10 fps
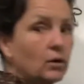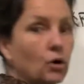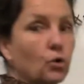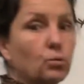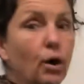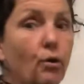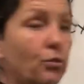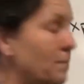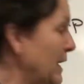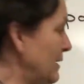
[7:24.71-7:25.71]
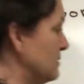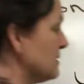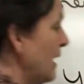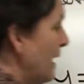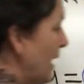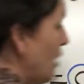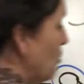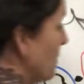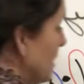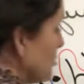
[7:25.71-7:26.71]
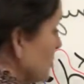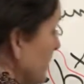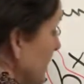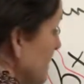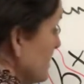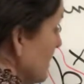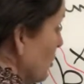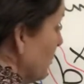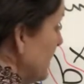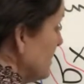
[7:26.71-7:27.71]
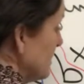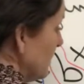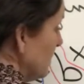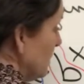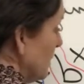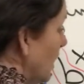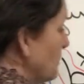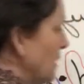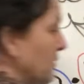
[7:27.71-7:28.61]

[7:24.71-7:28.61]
Growth means how much it's increasing above